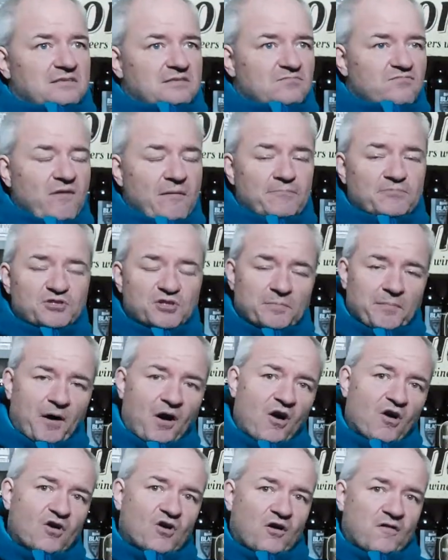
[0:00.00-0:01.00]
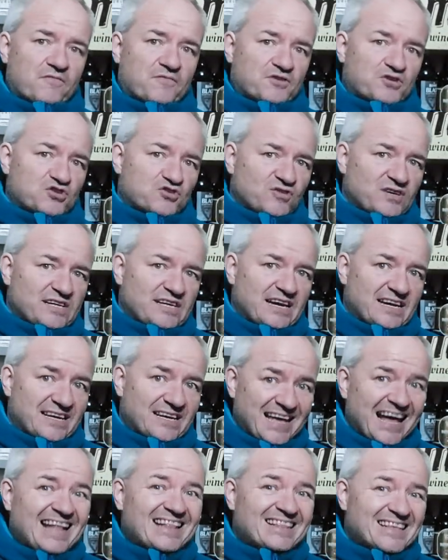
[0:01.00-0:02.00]
rips the bark off the tree, and
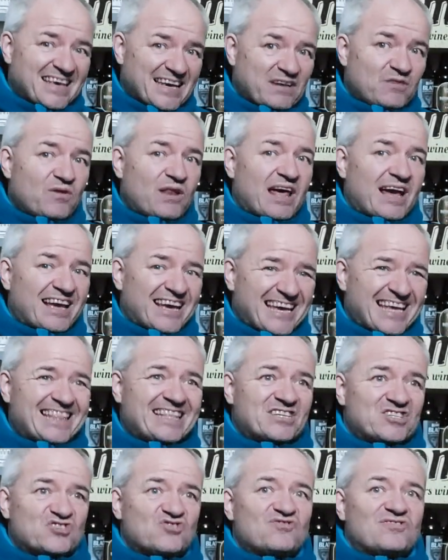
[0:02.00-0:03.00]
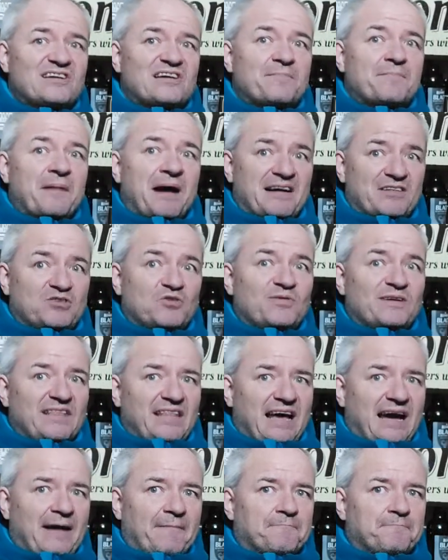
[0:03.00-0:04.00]
can kill a tree by doing
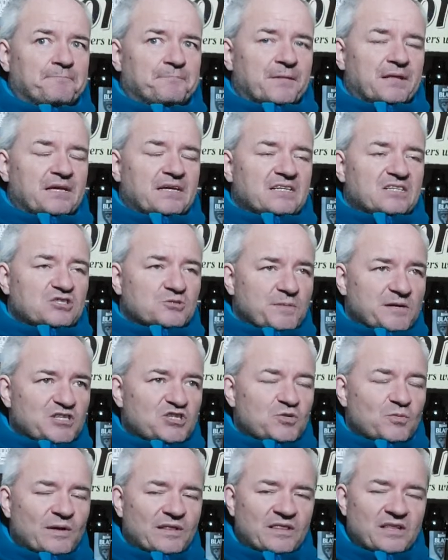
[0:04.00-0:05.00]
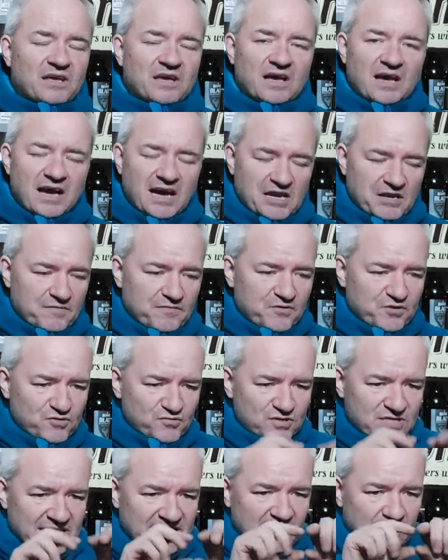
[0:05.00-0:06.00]
that. Especially when, and if you
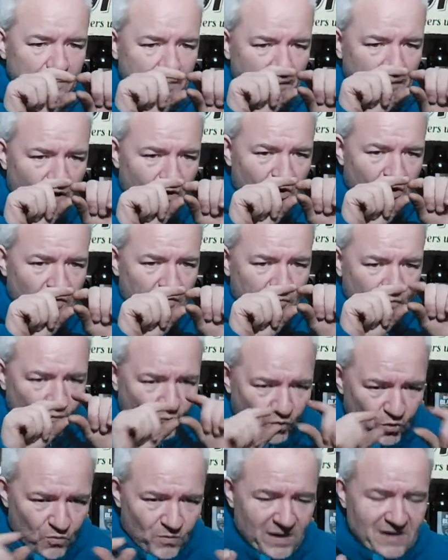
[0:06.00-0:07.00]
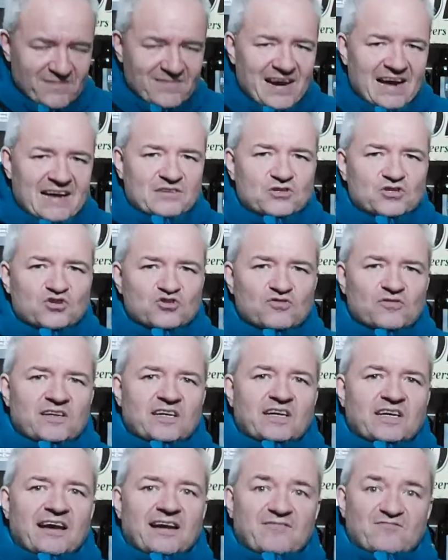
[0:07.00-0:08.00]
take the bark off all the way around a
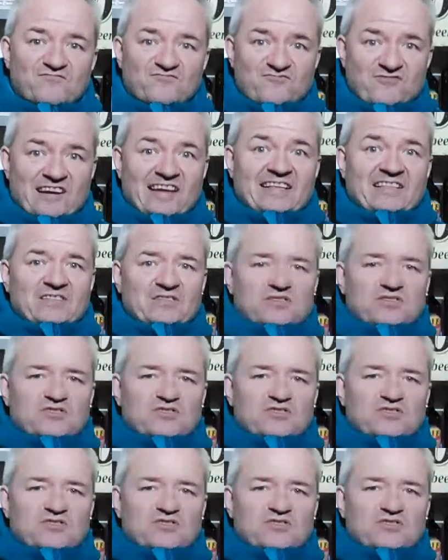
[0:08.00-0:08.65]
tree and ring the